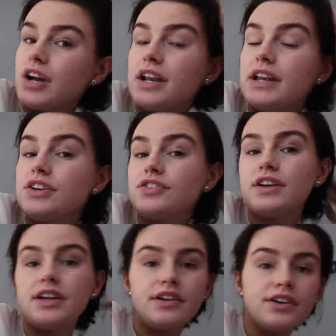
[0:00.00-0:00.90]
I
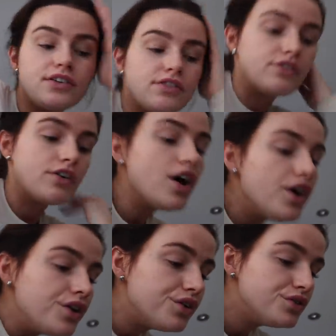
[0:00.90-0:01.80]
literally look
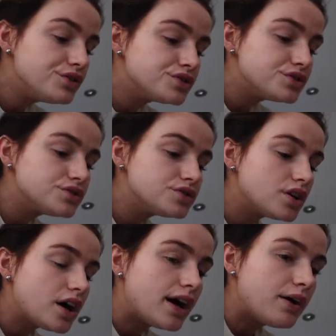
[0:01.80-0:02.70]
gross.
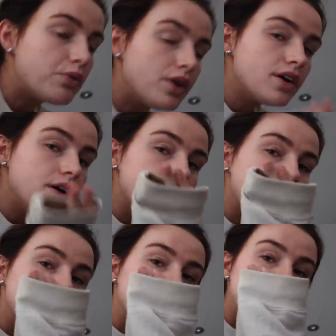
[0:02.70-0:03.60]
I woke up
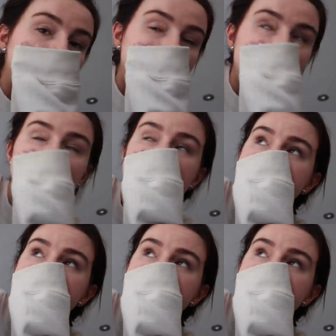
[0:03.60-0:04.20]
in the night